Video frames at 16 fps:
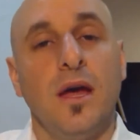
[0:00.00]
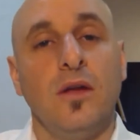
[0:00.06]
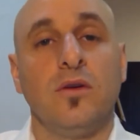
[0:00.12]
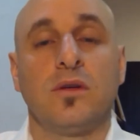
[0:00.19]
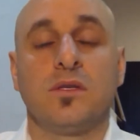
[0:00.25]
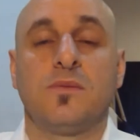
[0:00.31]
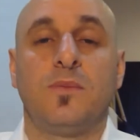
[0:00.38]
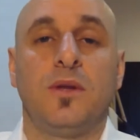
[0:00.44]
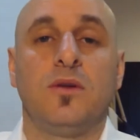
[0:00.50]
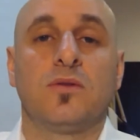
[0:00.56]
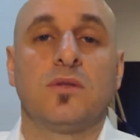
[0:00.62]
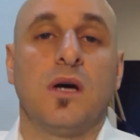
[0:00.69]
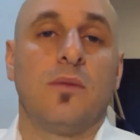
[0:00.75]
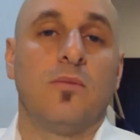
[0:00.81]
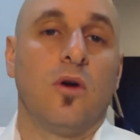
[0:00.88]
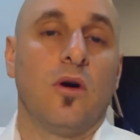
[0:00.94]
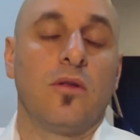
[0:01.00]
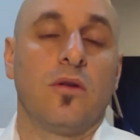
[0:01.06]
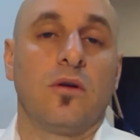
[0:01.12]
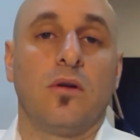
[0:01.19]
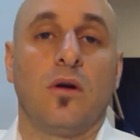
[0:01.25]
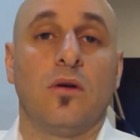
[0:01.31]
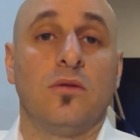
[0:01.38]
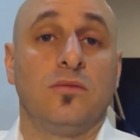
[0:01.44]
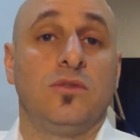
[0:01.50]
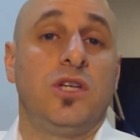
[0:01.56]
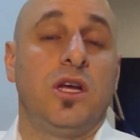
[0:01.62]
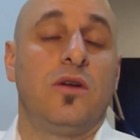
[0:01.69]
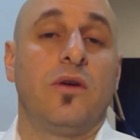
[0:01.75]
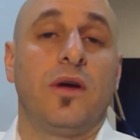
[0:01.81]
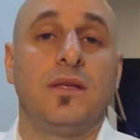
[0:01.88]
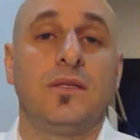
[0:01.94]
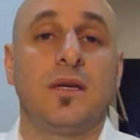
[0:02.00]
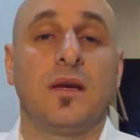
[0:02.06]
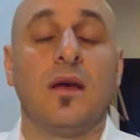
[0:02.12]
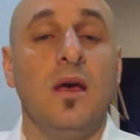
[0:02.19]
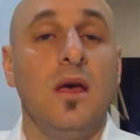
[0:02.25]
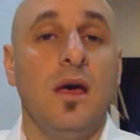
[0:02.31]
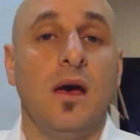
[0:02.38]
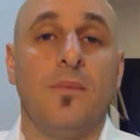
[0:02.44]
you can spend your time rather on generating